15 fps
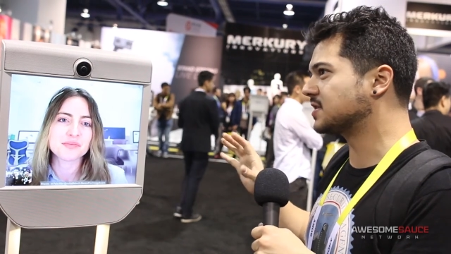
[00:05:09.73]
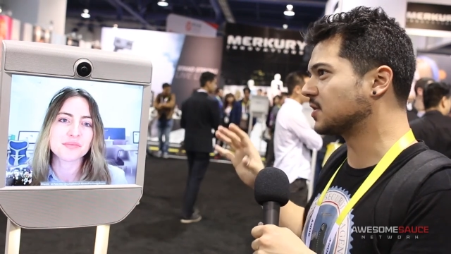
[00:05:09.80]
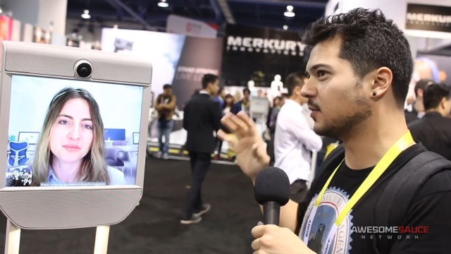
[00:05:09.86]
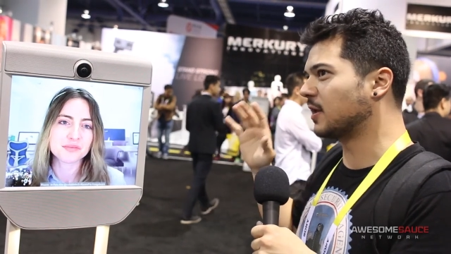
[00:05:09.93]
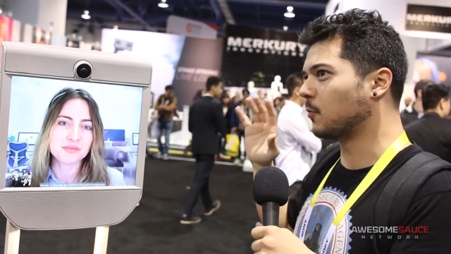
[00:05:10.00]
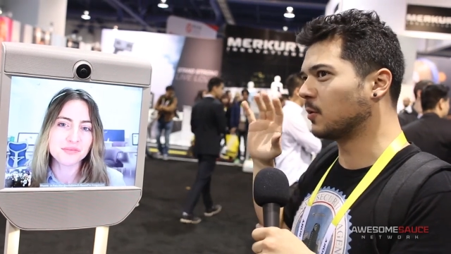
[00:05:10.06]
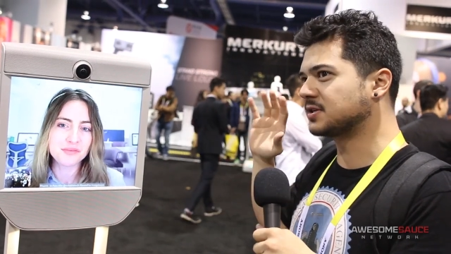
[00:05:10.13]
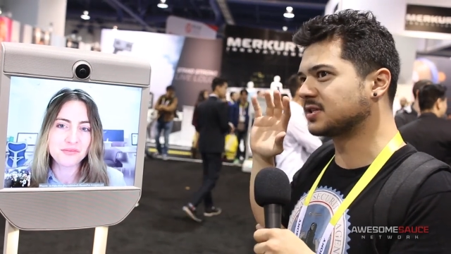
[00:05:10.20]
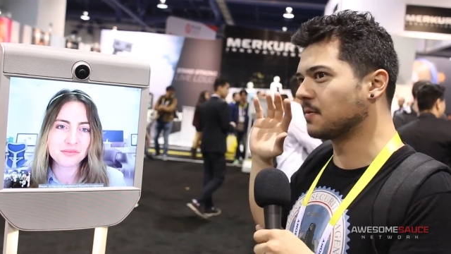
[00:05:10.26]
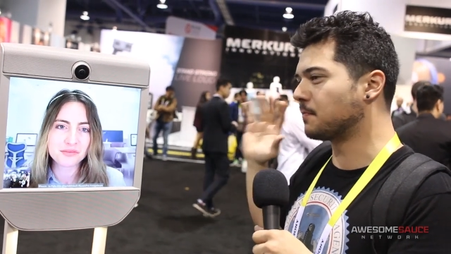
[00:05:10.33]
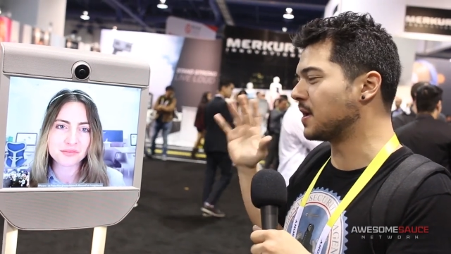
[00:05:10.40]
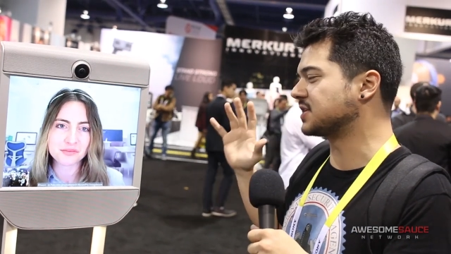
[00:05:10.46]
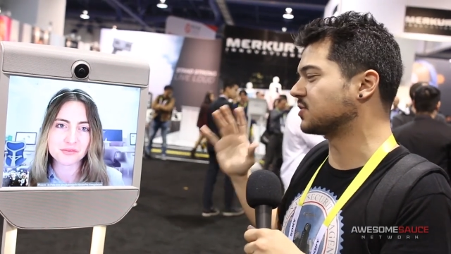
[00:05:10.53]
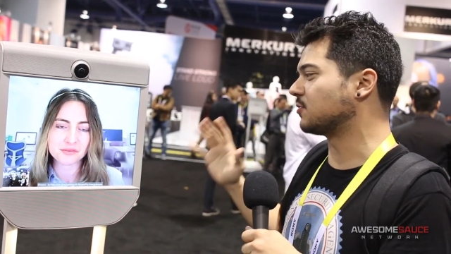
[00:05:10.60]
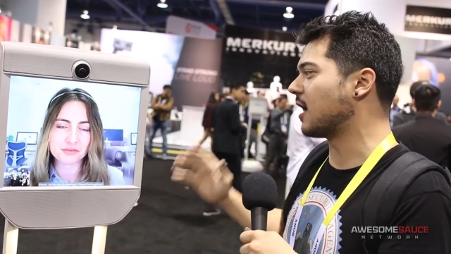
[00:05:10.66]
Speaker 1: So like, what's the
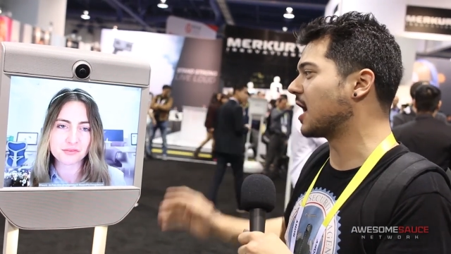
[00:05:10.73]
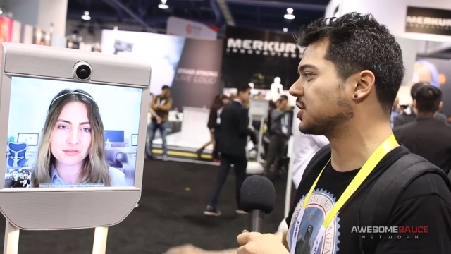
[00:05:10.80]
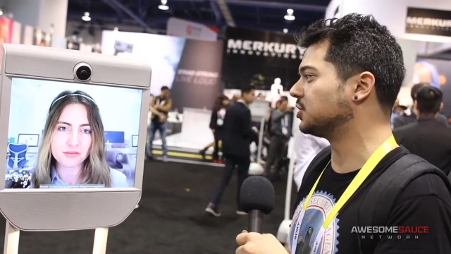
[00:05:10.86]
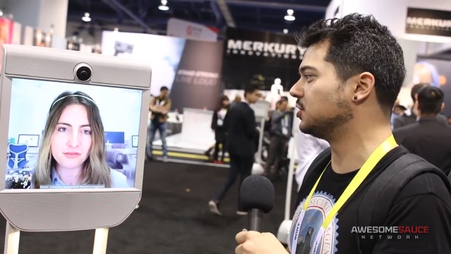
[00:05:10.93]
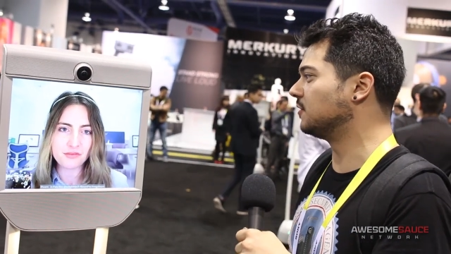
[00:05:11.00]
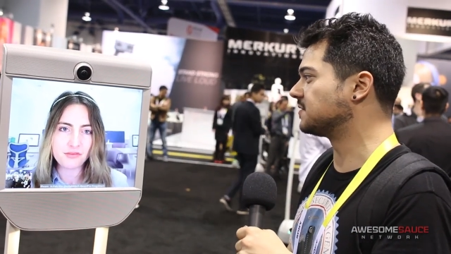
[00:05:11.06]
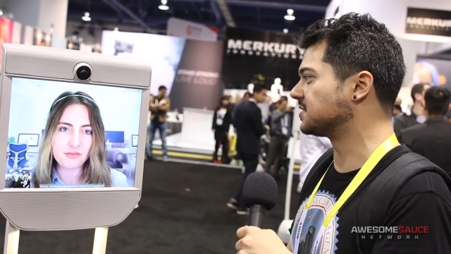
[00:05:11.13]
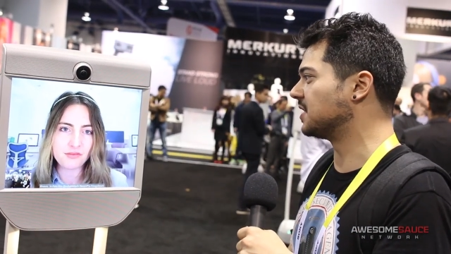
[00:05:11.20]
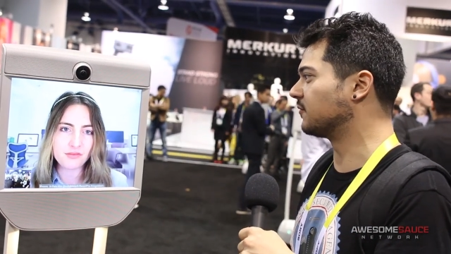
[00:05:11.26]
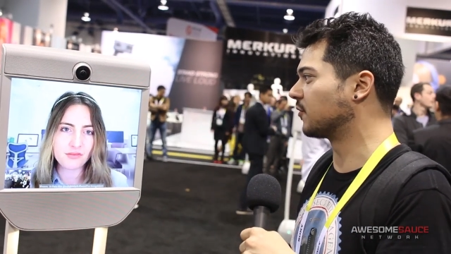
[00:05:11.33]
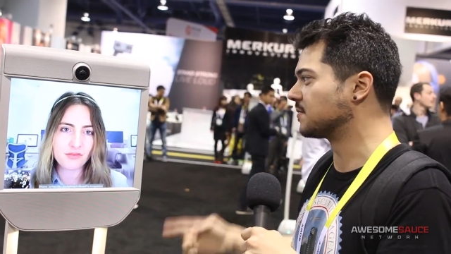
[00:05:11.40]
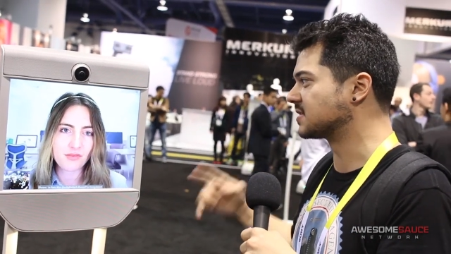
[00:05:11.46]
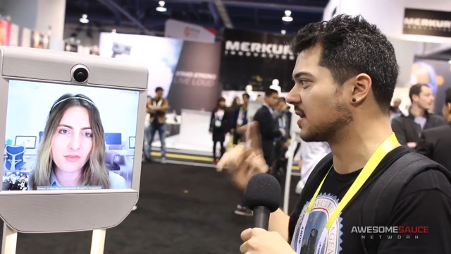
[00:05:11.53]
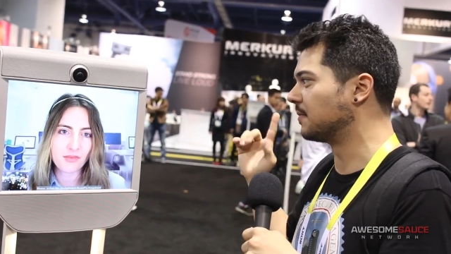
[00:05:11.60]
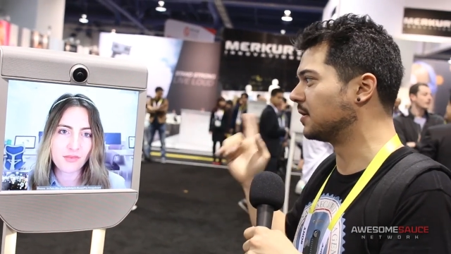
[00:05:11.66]
best reaction you've seen
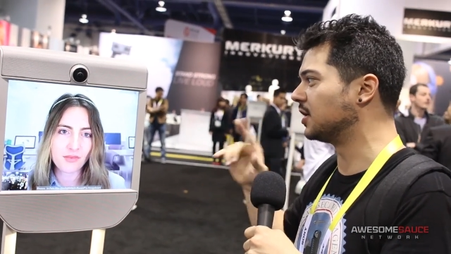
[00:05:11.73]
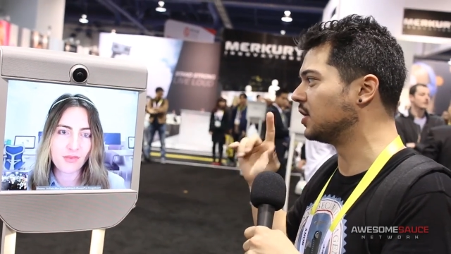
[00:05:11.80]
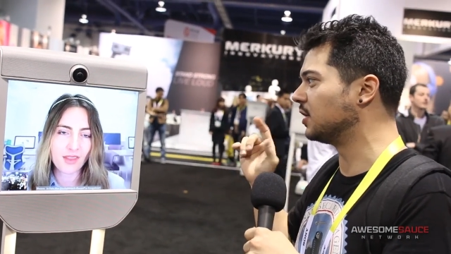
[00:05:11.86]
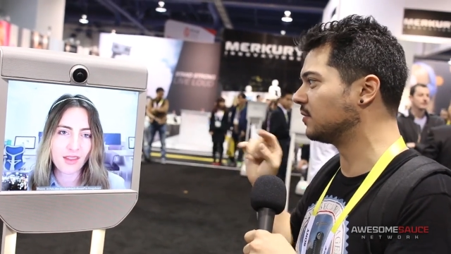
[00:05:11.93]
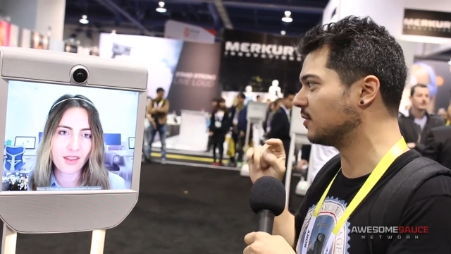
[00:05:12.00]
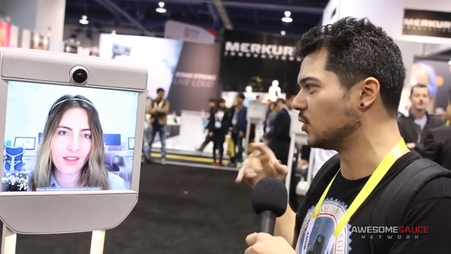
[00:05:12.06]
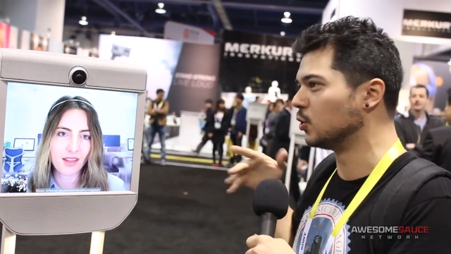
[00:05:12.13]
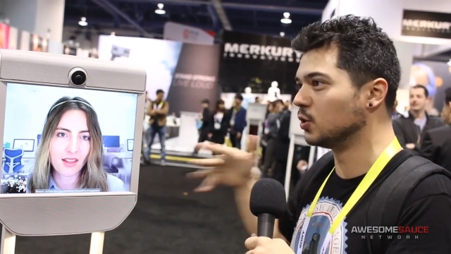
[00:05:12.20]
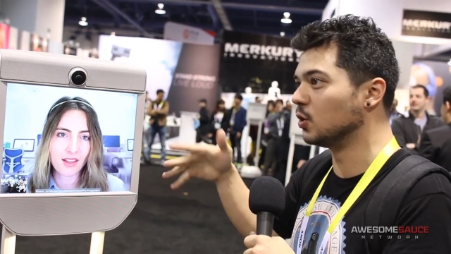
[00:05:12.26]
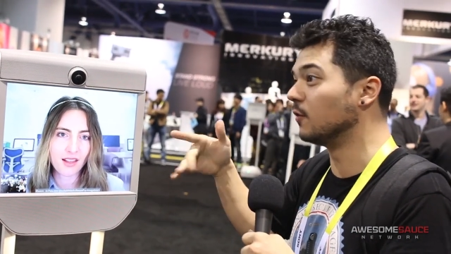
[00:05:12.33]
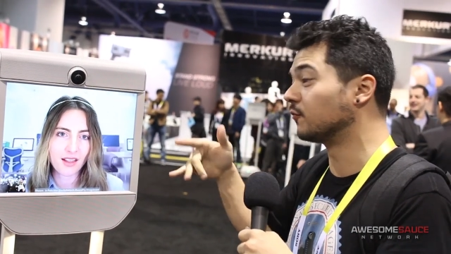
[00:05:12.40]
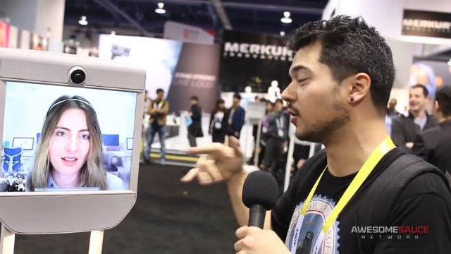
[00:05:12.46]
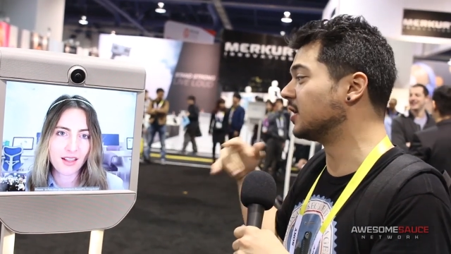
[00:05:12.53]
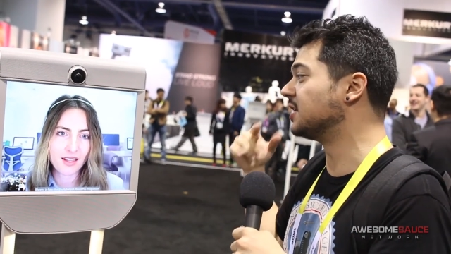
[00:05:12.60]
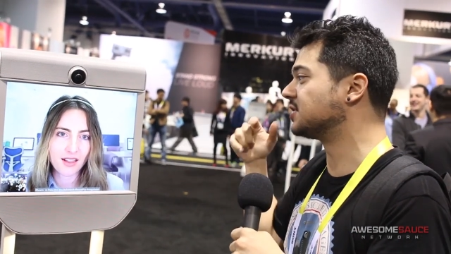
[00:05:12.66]
from somebody who you've
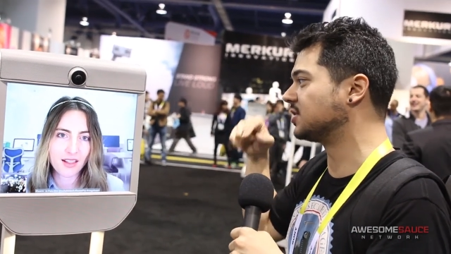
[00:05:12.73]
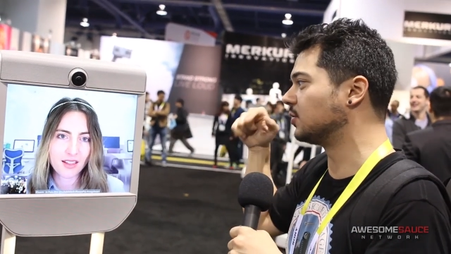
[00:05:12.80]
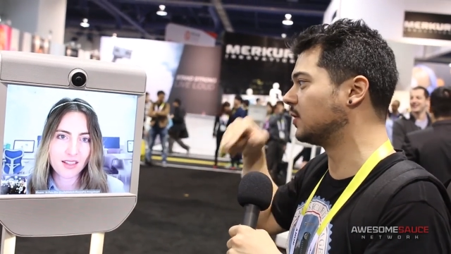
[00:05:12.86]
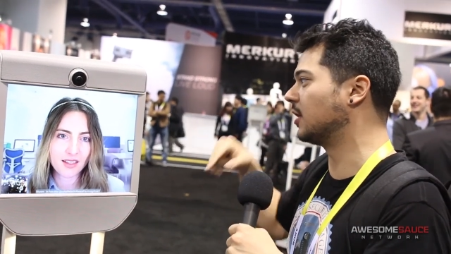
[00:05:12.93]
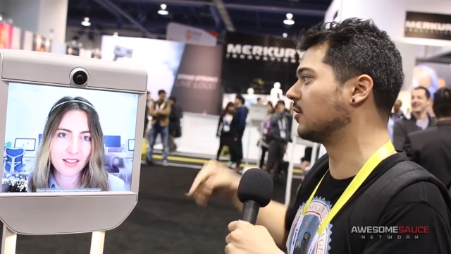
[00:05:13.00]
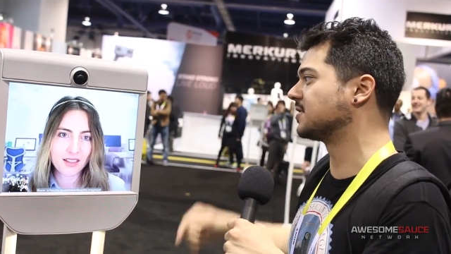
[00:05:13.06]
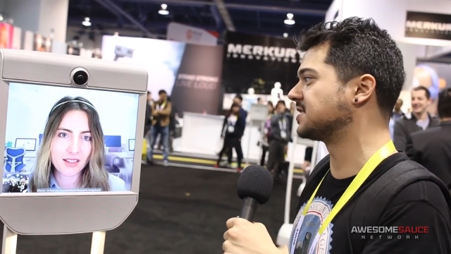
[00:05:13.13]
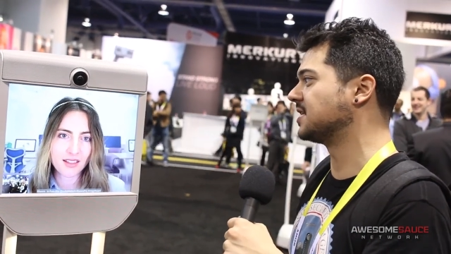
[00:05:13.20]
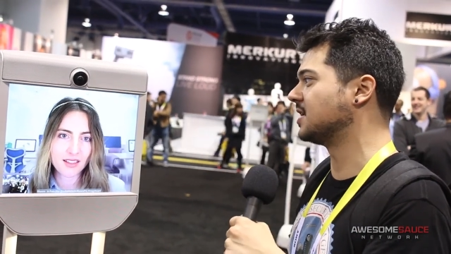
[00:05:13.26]
run into here at